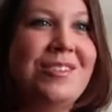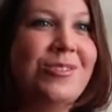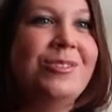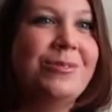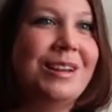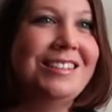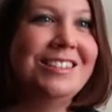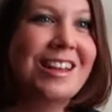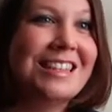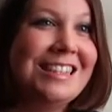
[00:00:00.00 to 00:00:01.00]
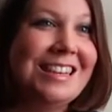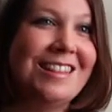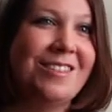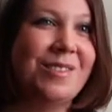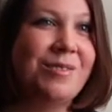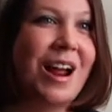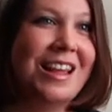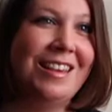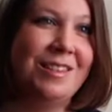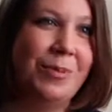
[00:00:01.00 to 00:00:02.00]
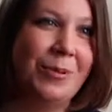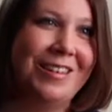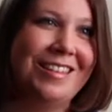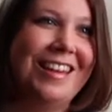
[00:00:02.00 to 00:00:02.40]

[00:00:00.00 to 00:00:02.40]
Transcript: production to News Limited. So the